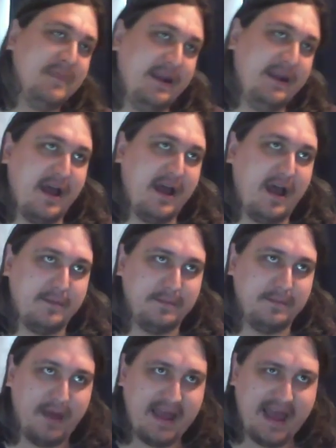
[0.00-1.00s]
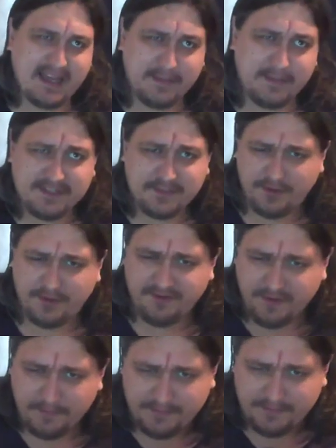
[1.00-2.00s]
And yes, I, my arguments wouldn't
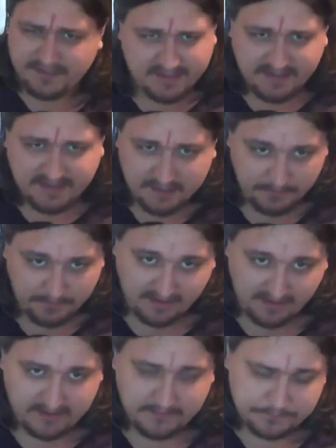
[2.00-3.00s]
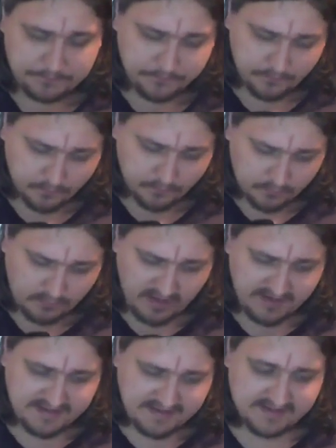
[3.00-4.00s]
have been particularly compelling
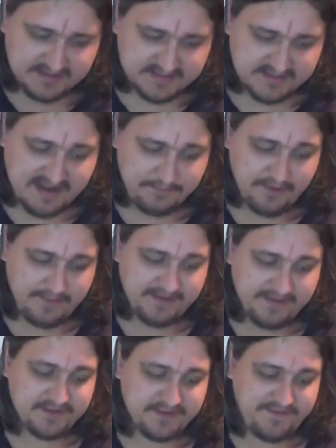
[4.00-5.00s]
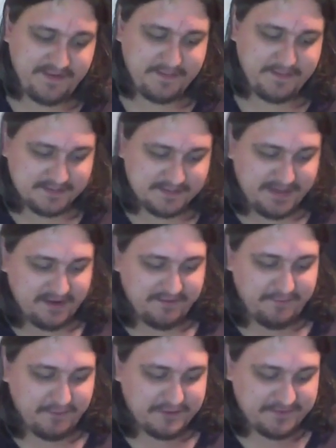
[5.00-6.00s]
against that premise of feminism being a
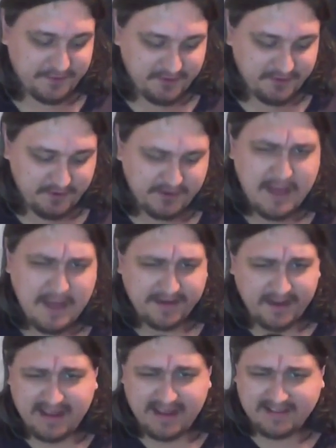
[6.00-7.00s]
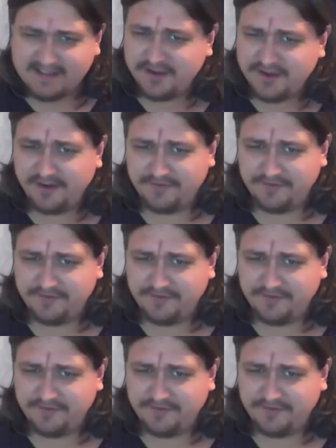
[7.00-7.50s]
force for good in the world, but I at least could have